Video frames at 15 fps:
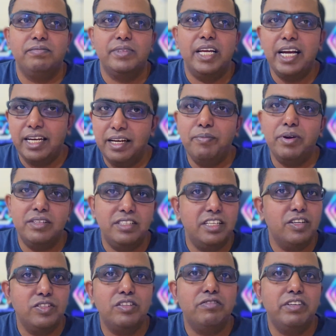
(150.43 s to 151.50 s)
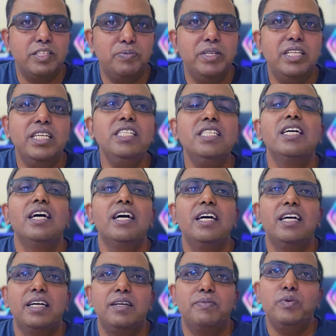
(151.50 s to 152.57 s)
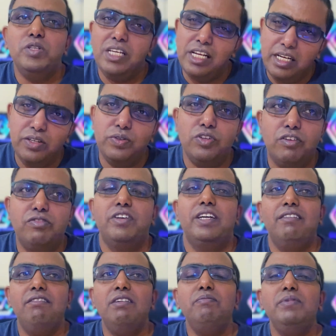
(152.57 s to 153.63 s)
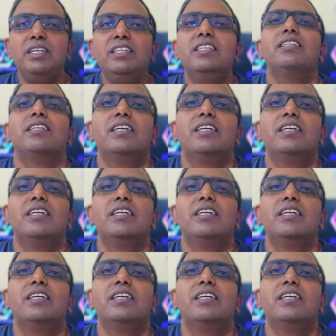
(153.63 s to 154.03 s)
18 plus years of experience, mostly into software development.